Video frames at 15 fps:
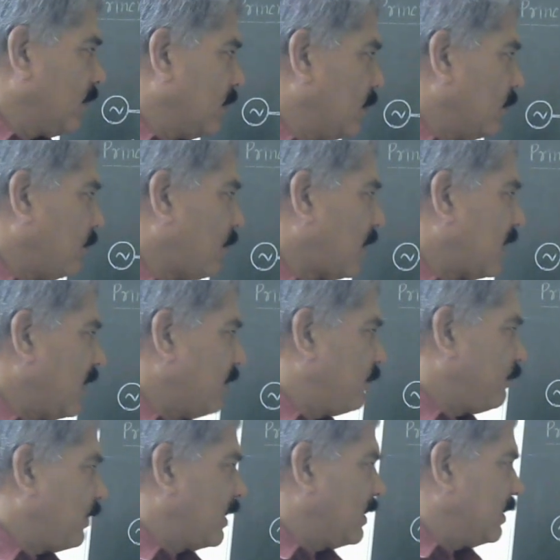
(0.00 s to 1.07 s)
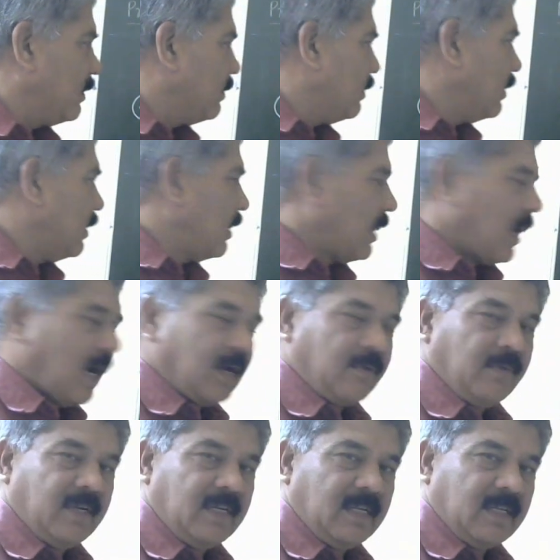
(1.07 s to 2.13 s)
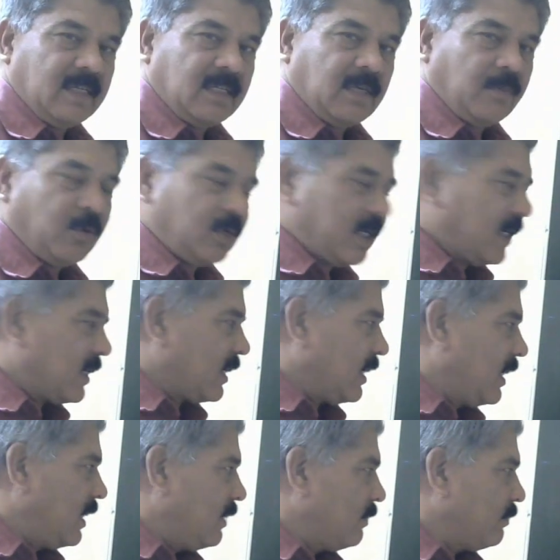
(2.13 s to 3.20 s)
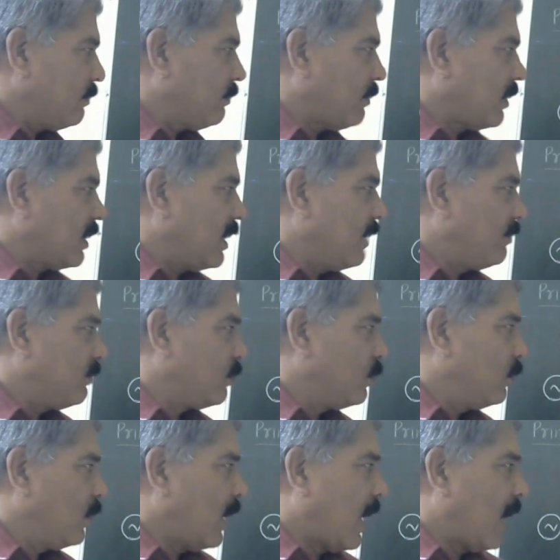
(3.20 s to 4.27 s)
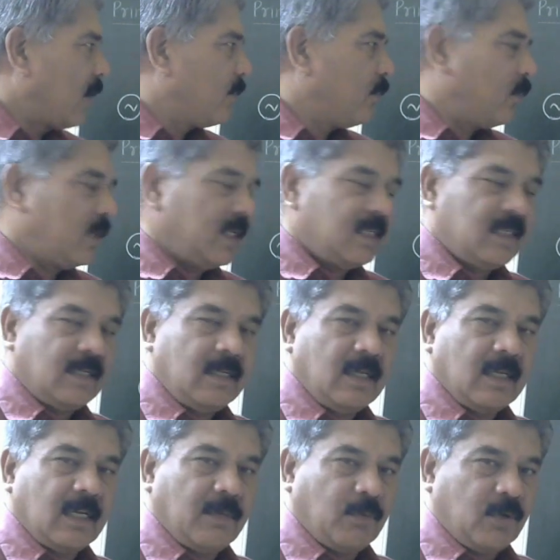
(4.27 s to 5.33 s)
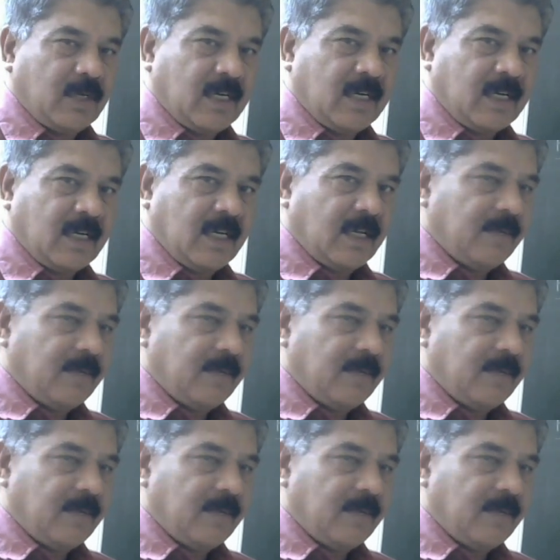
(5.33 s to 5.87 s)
For F1, R1 is remote end relay. For F2, R4 is remote end relay.